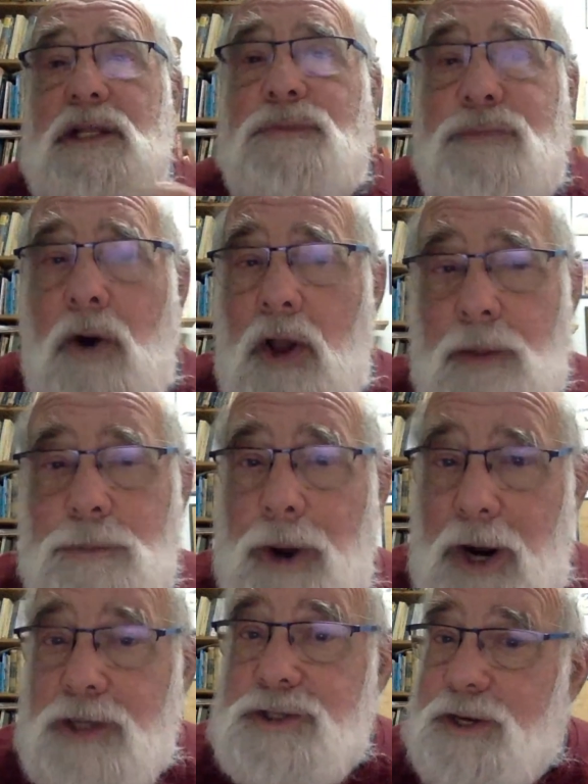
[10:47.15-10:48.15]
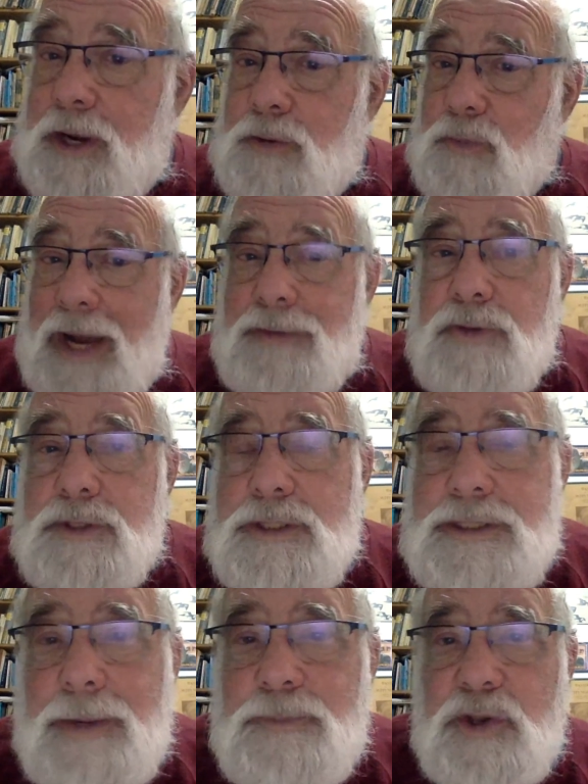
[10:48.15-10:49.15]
to fall apart and unravel to some